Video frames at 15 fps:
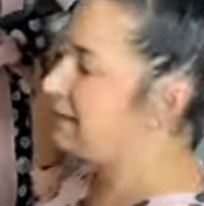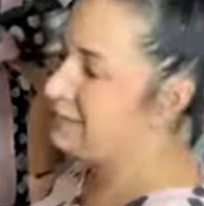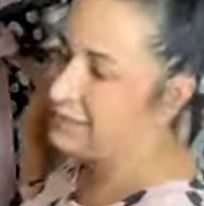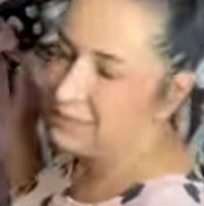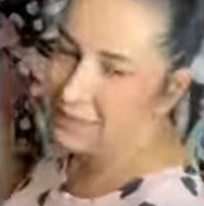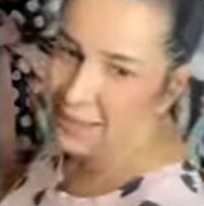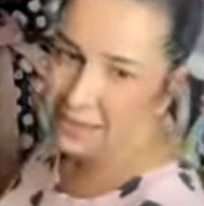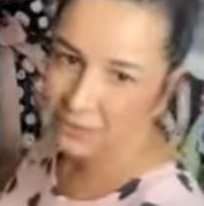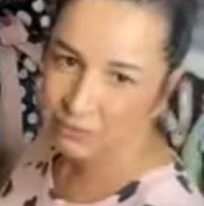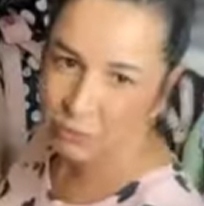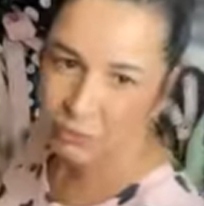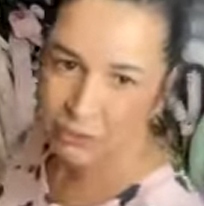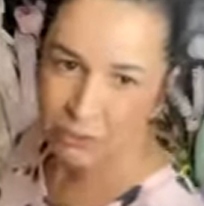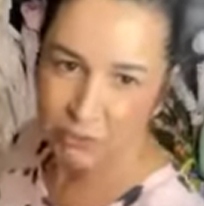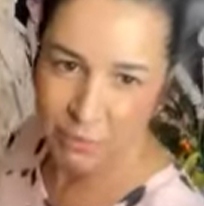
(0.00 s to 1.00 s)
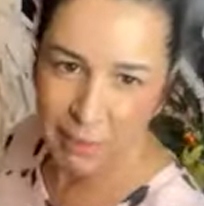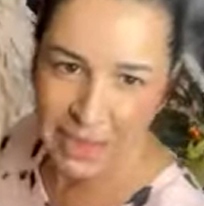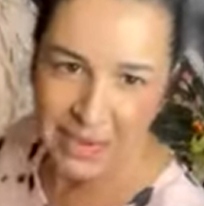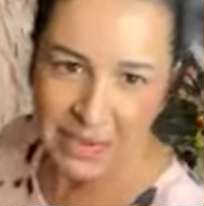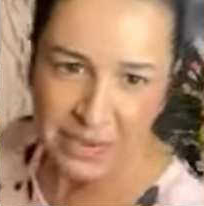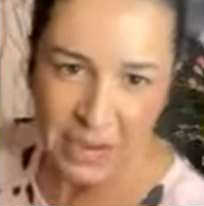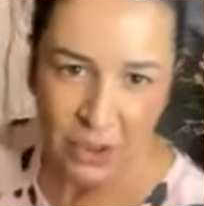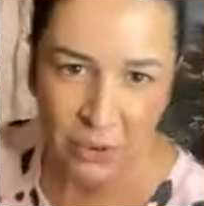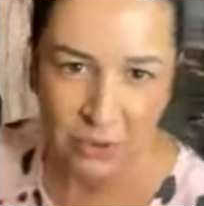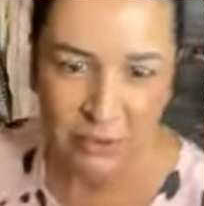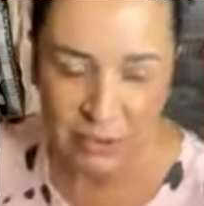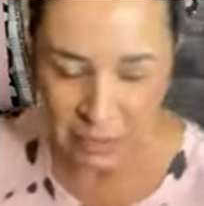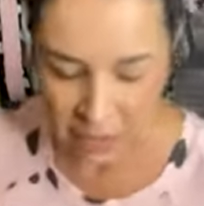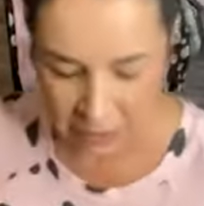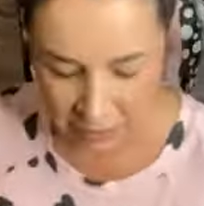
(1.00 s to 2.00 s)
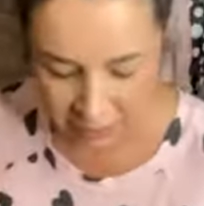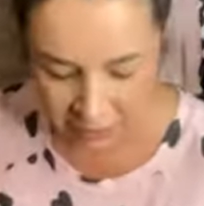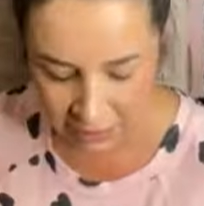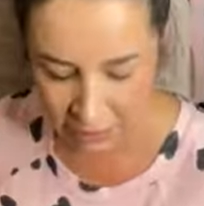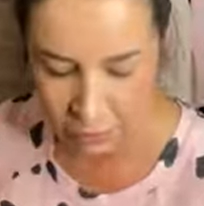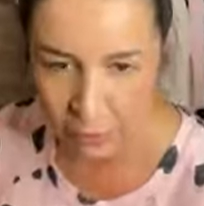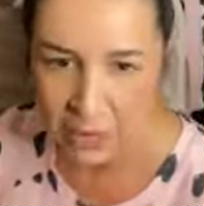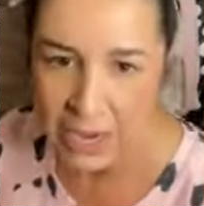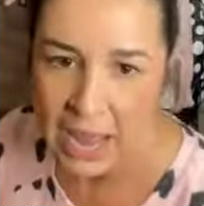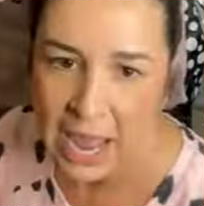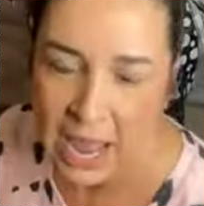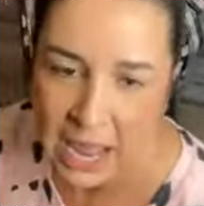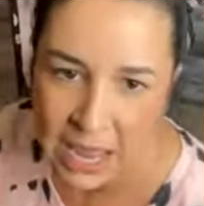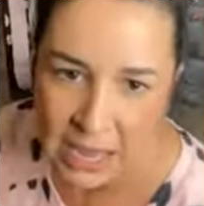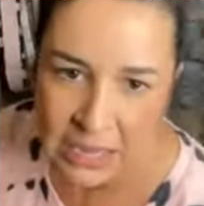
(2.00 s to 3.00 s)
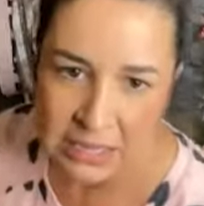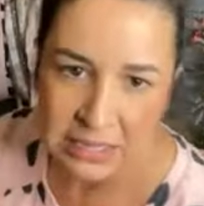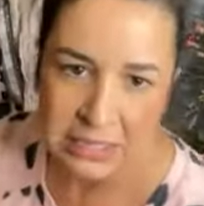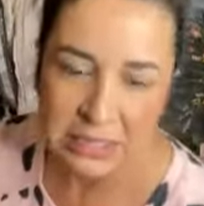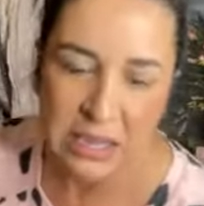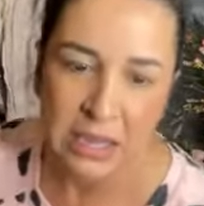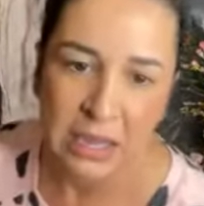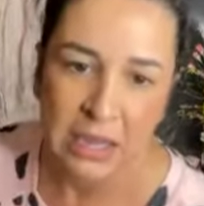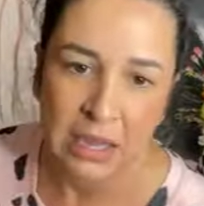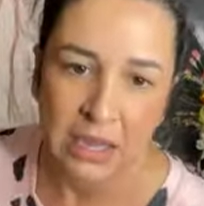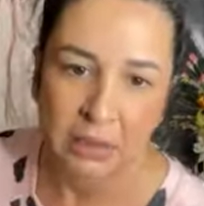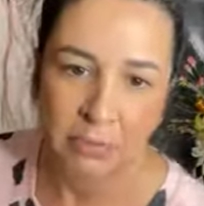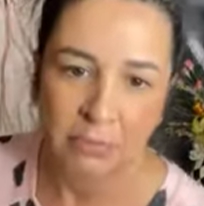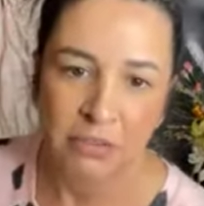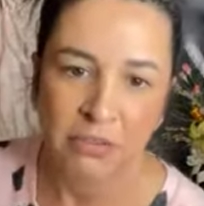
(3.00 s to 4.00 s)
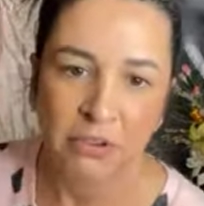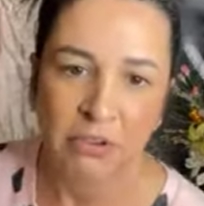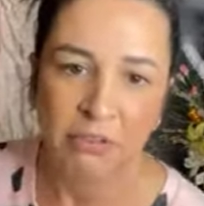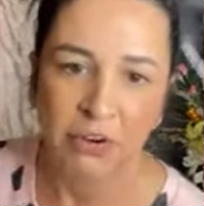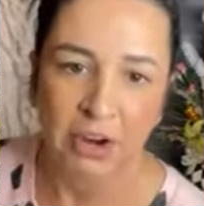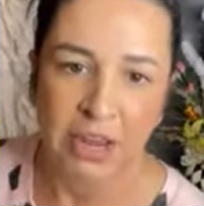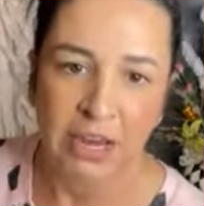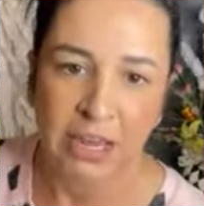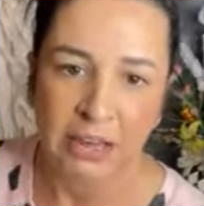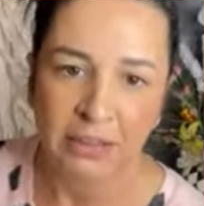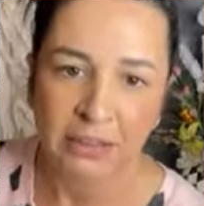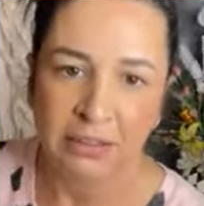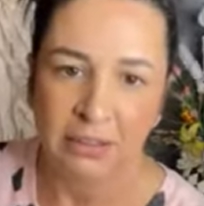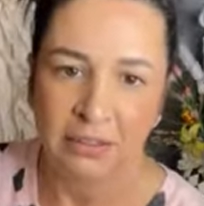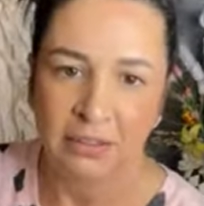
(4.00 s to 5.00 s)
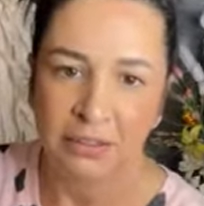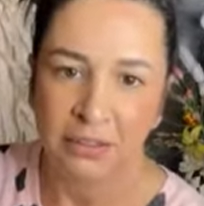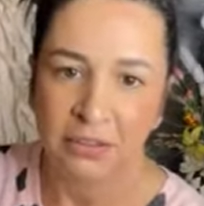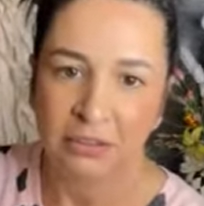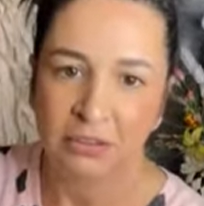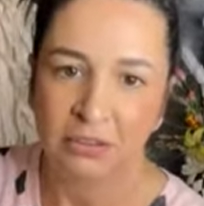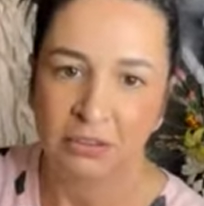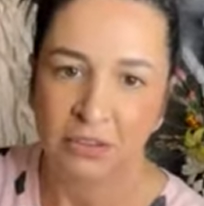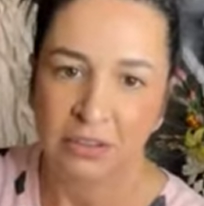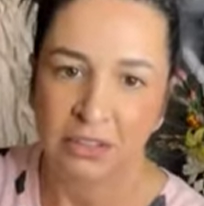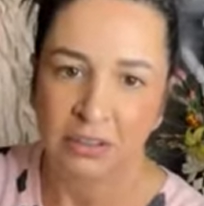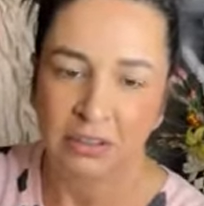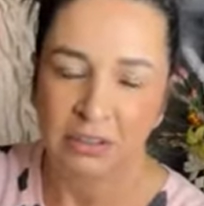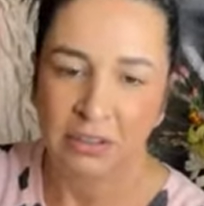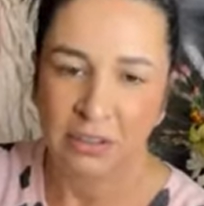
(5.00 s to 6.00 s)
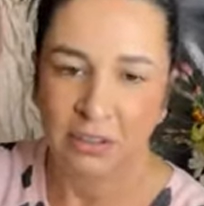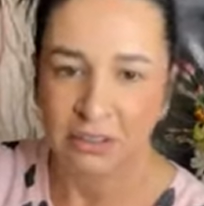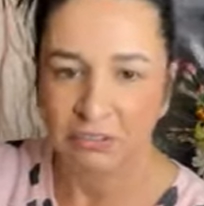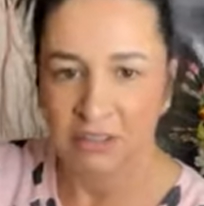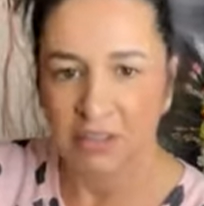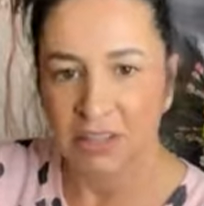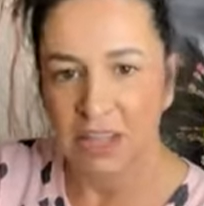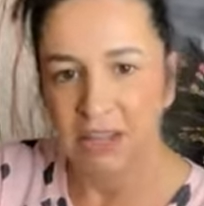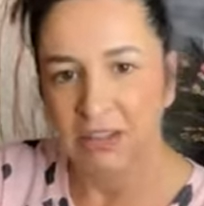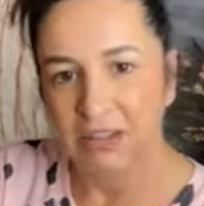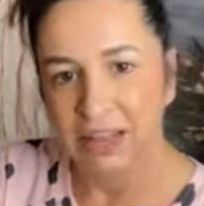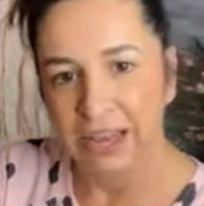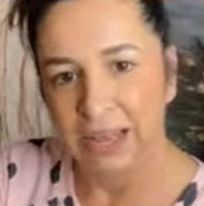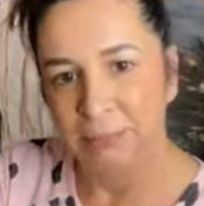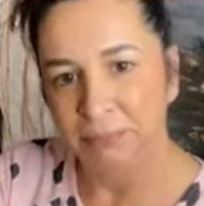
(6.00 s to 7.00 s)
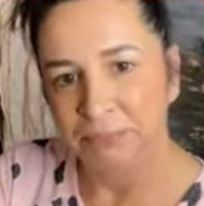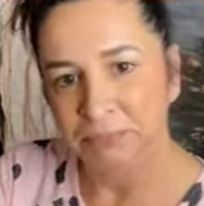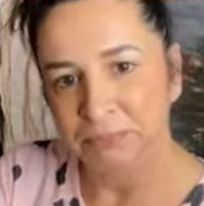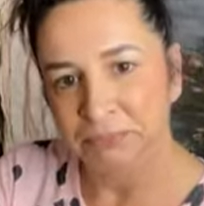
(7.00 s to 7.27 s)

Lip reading: designs, which everybody knows. This one has silver in it. So it gives it that glam